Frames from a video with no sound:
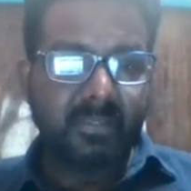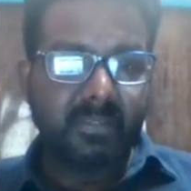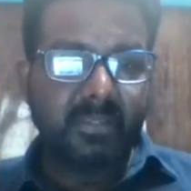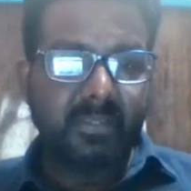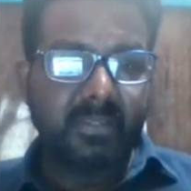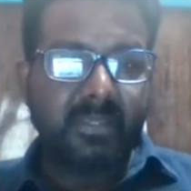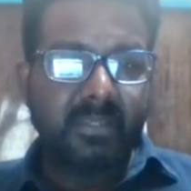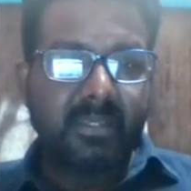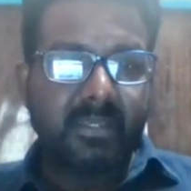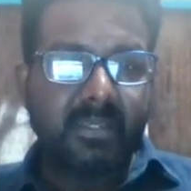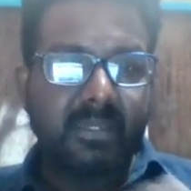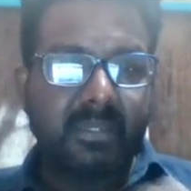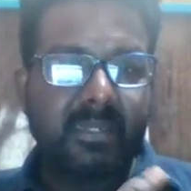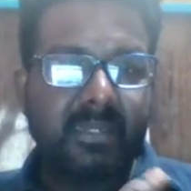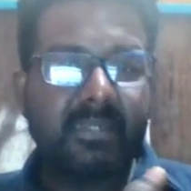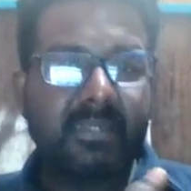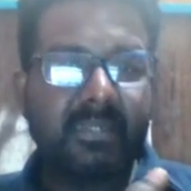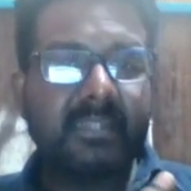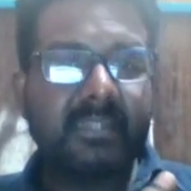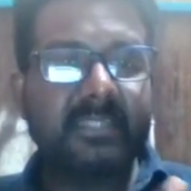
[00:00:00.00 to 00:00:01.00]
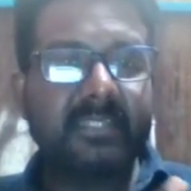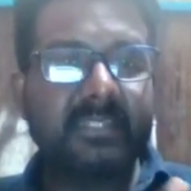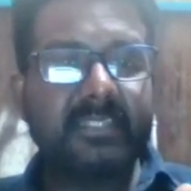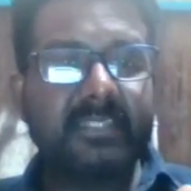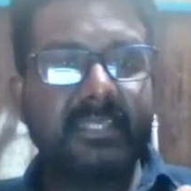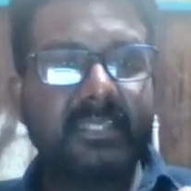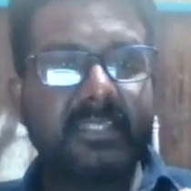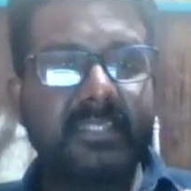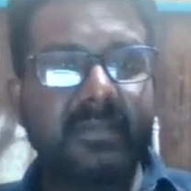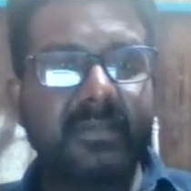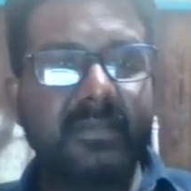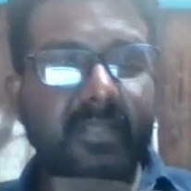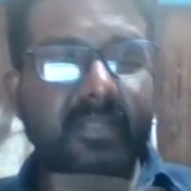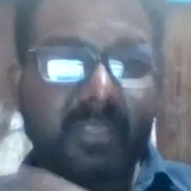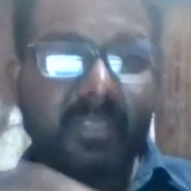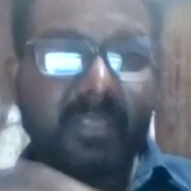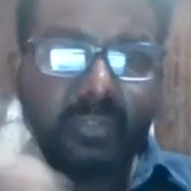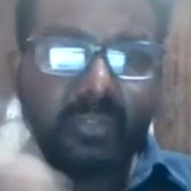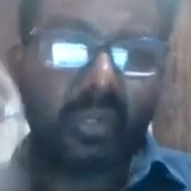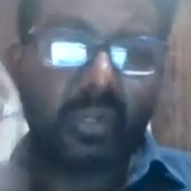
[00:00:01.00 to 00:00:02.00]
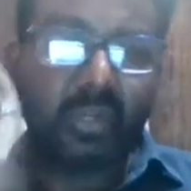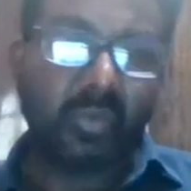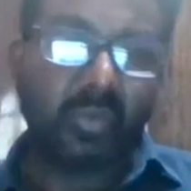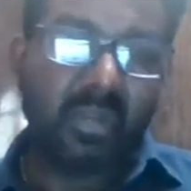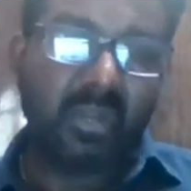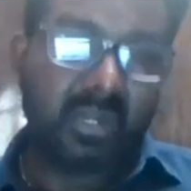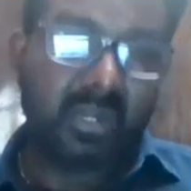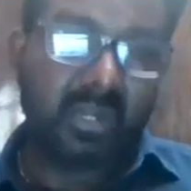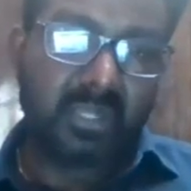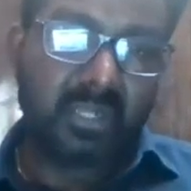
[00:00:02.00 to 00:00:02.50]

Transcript: And as a result, the student will not listen